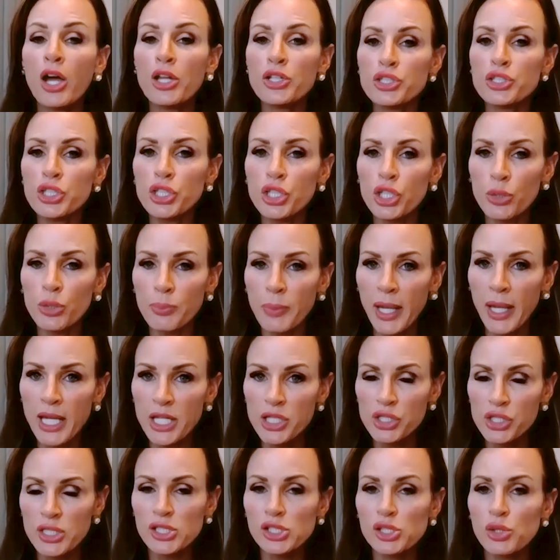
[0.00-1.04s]
onto your
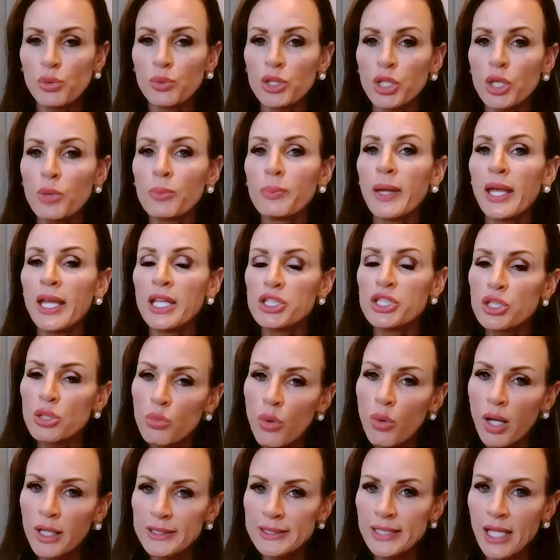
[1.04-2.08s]
patient. So when your
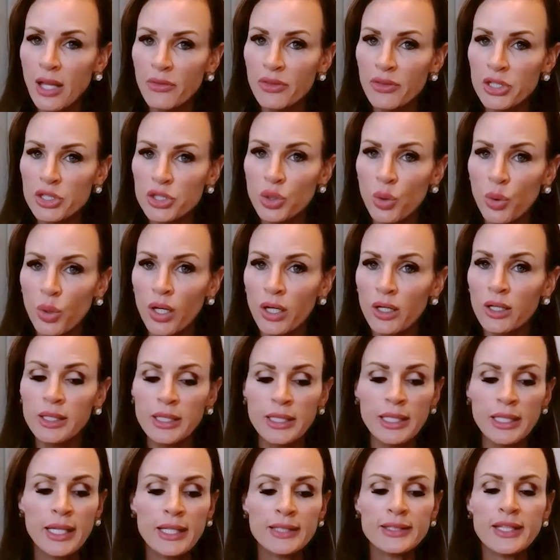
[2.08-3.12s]
patient walks out the door,
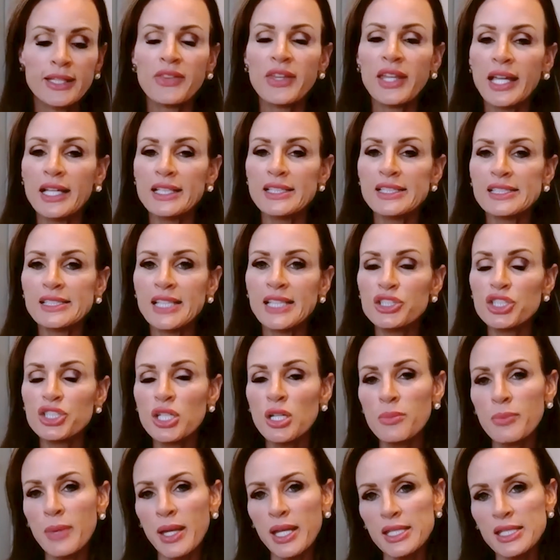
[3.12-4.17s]
that they had such
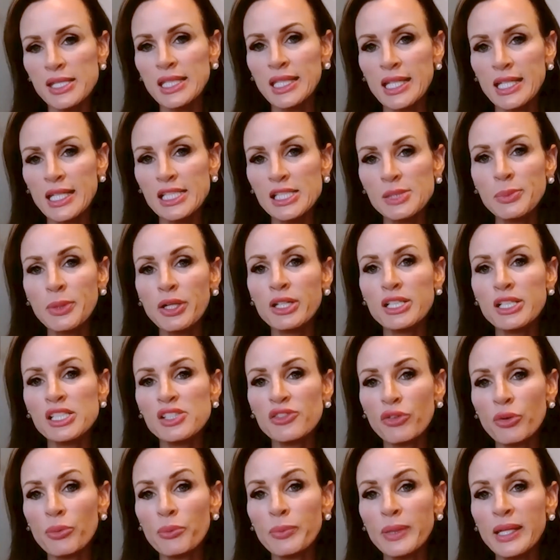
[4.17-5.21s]
an amazing
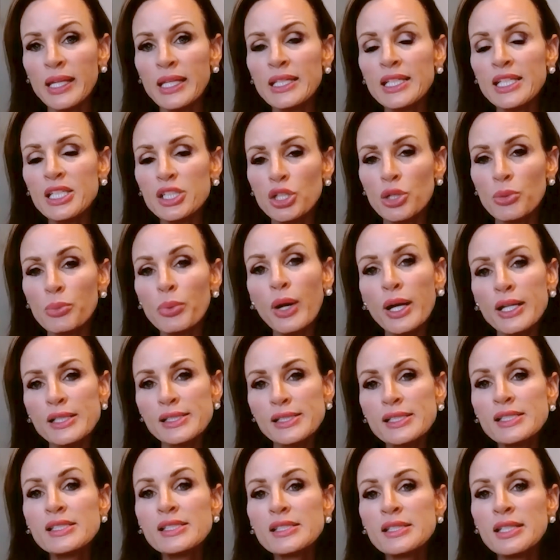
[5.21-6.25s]
experience from being in your
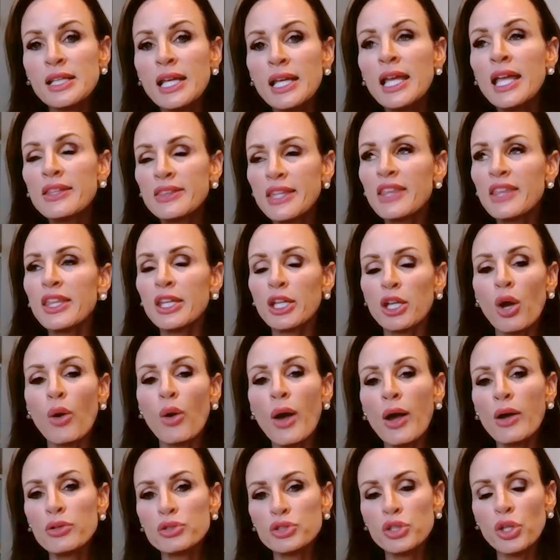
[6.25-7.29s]
presence that they
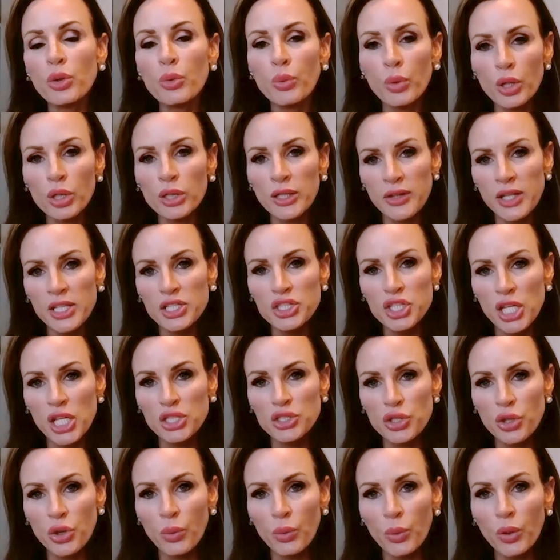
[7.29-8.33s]
go out to the world and they
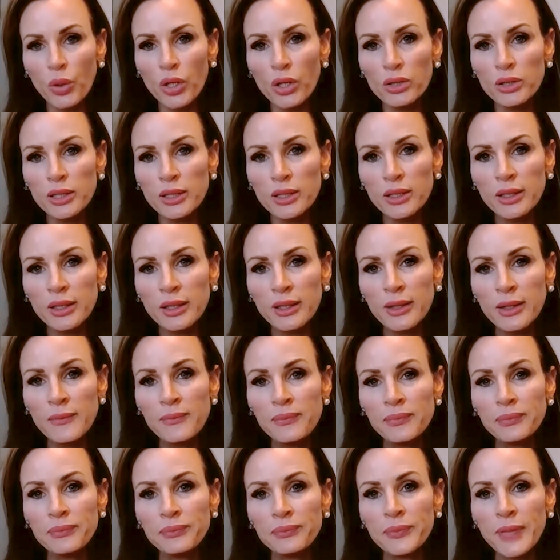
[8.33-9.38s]
change the world.
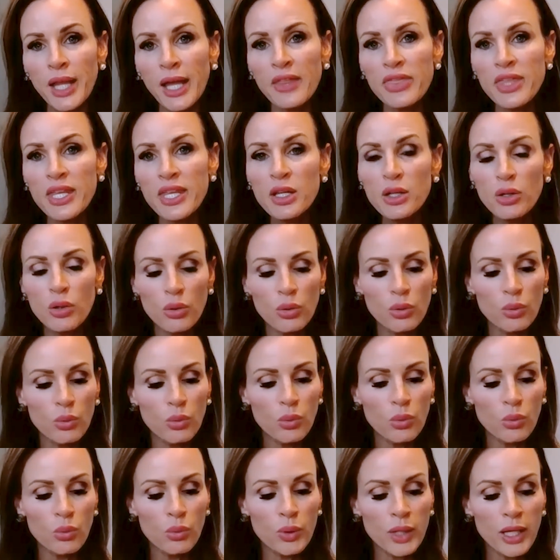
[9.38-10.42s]
I think
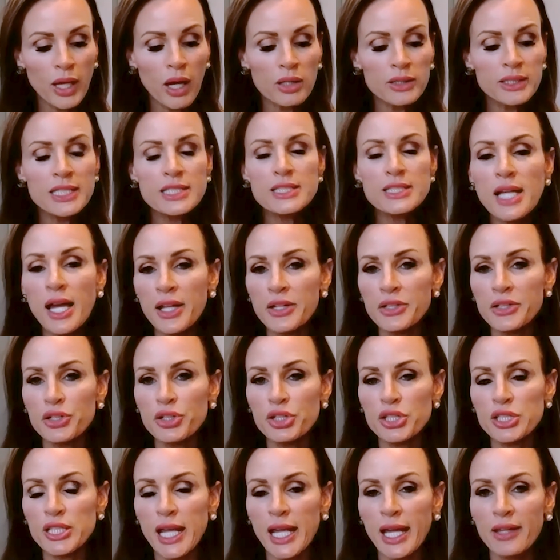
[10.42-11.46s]
we need to
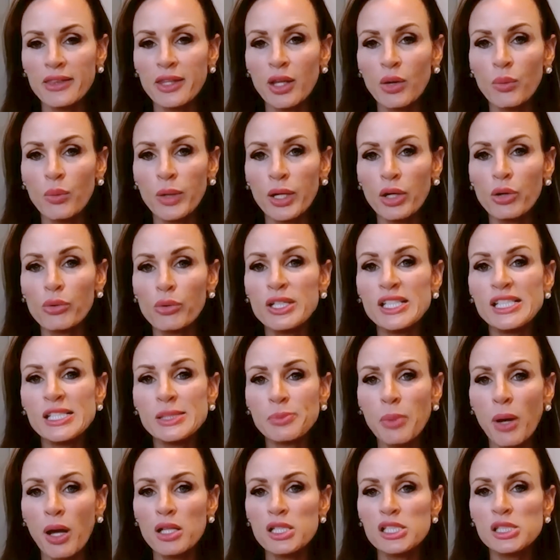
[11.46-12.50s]
understand that we are
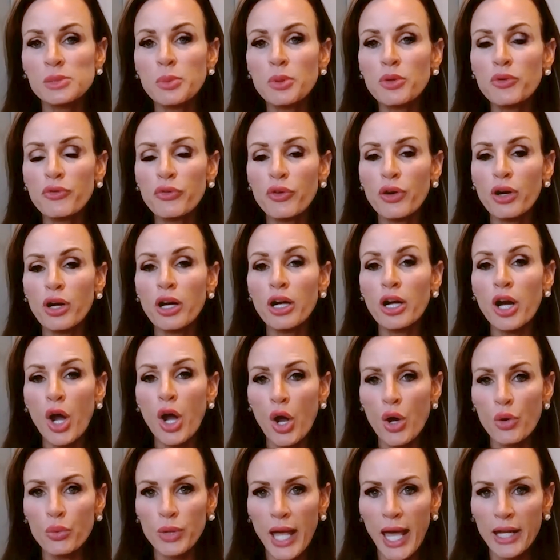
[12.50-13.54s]
responsible for
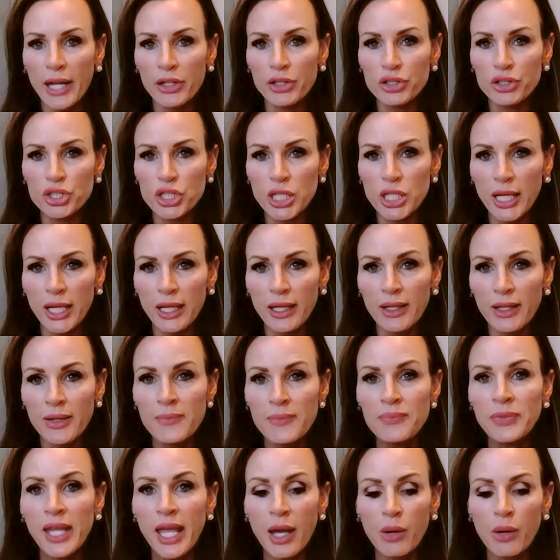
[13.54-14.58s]
our own energy
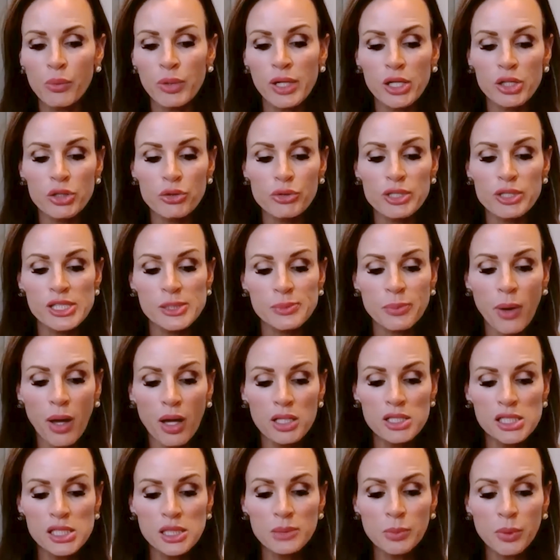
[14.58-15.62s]
and we are
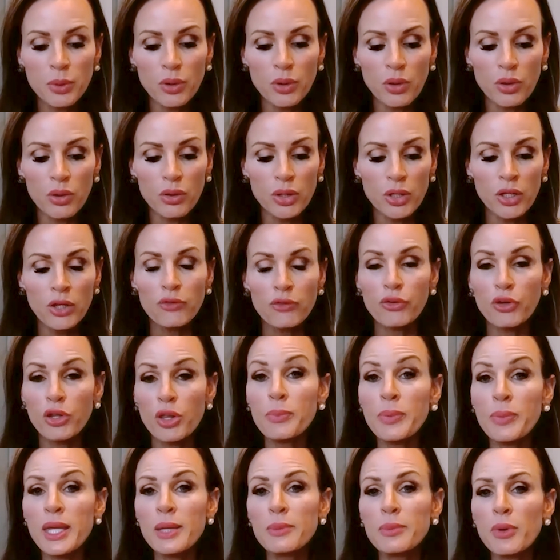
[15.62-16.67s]
responsible for
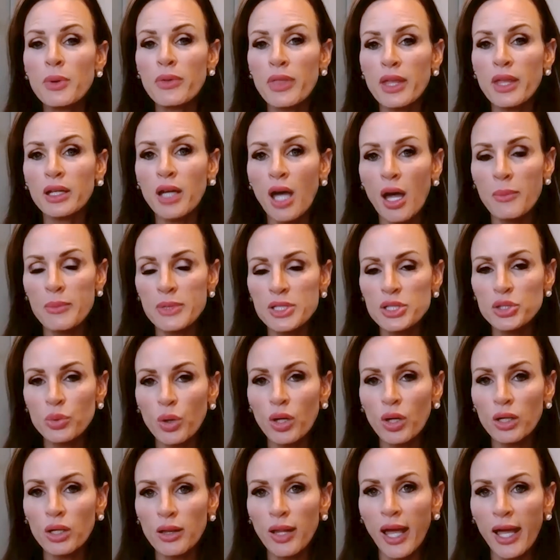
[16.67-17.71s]
the people that come
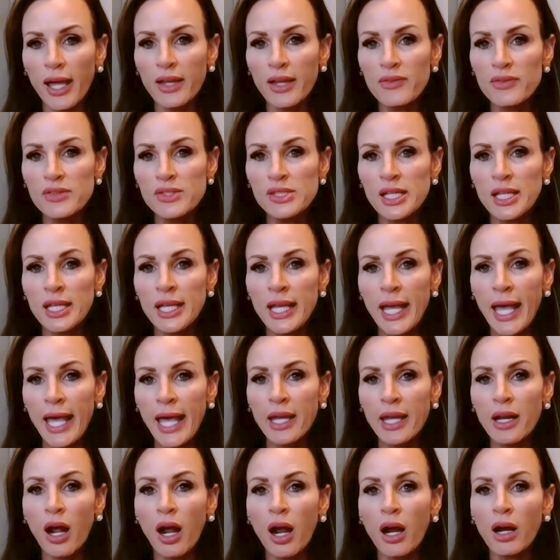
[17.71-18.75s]
into our lives
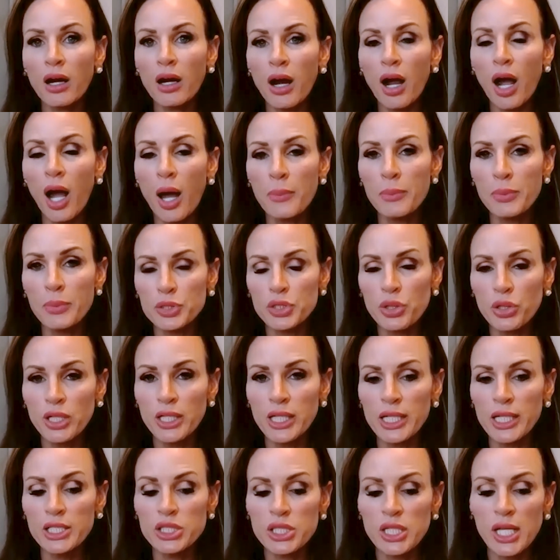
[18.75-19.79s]
and our
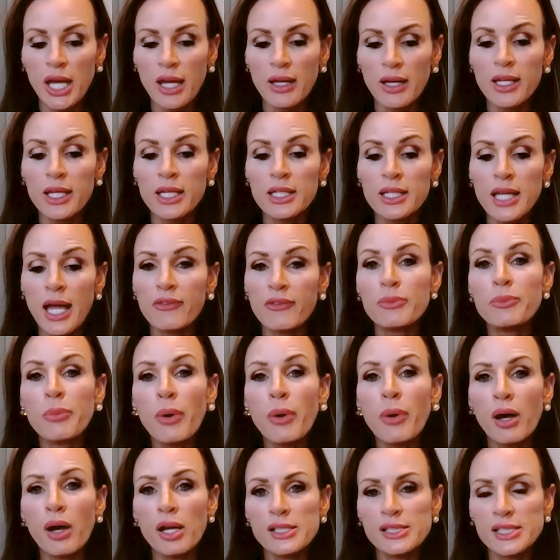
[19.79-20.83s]
opportunity to have
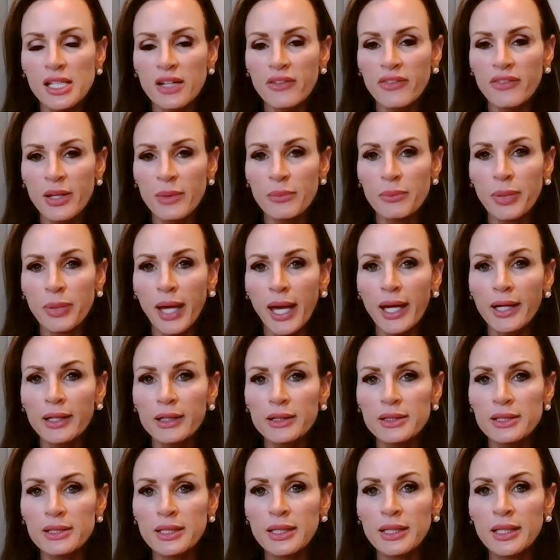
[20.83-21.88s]
a positive
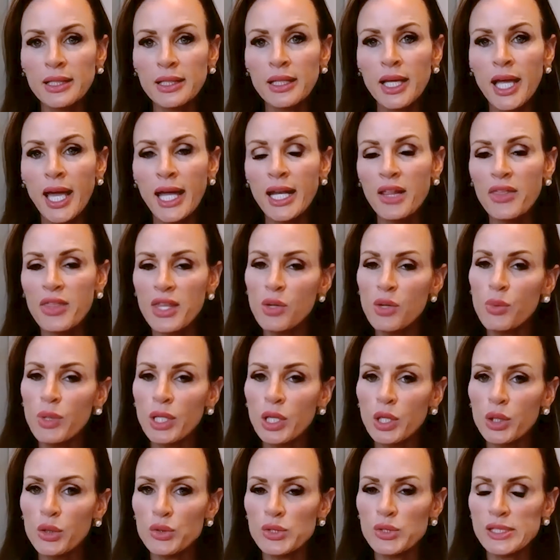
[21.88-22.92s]
impact. And I think we
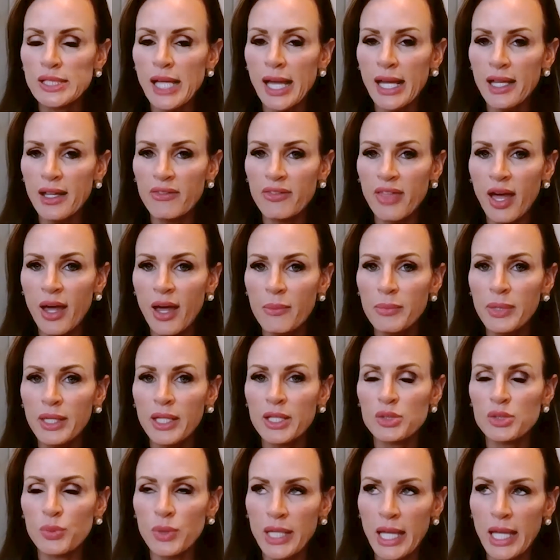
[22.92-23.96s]
lose sight of that
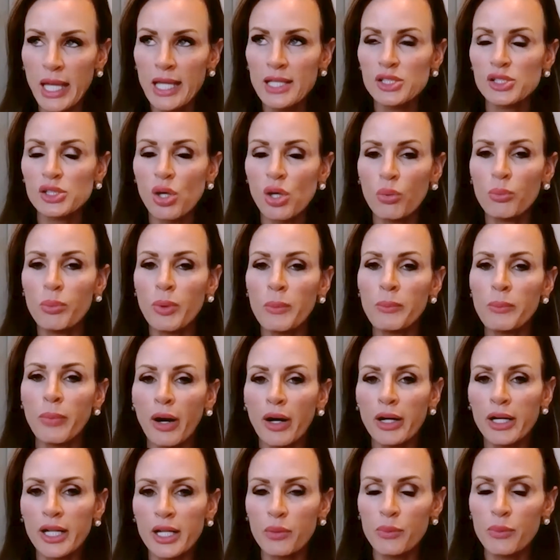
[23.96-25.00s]
because we get so
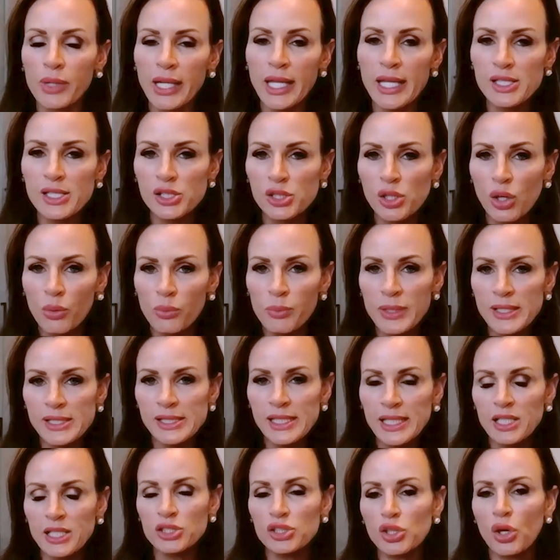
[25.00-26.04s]
bombarded and we get so
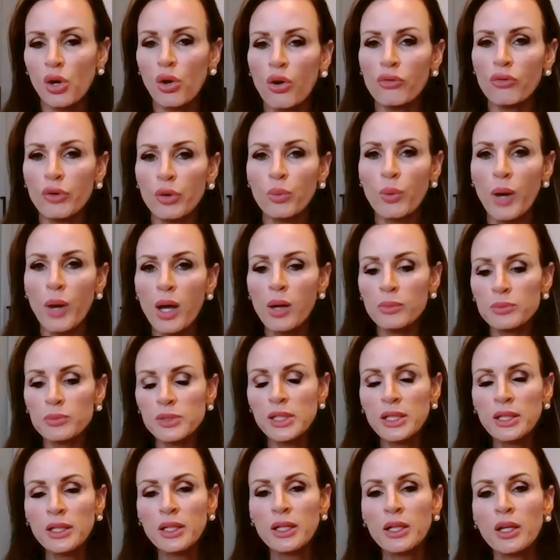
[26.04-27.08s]
busy and so
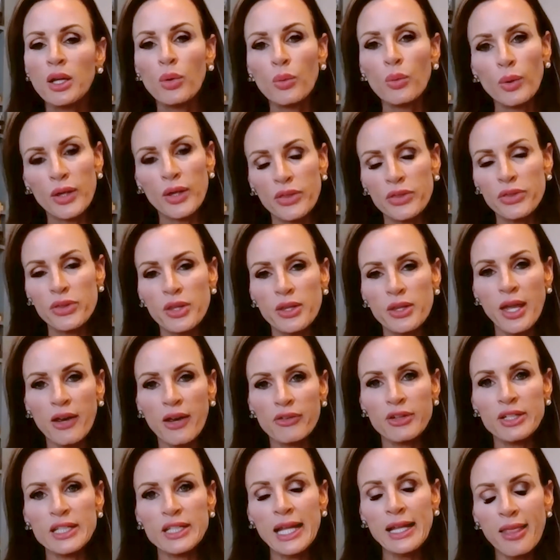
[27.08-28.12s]
overwhelmed with
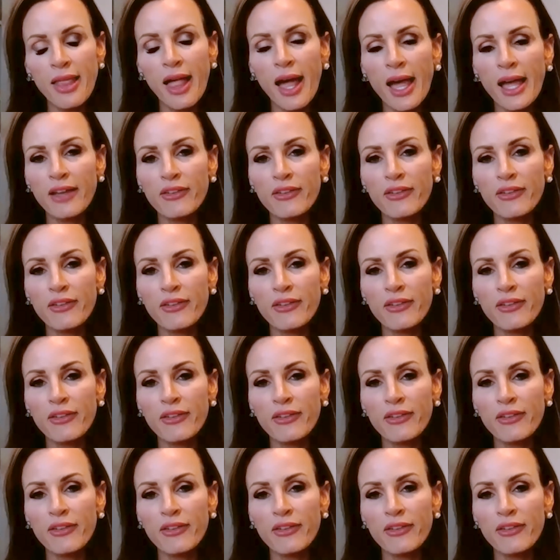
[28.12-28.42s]
everyday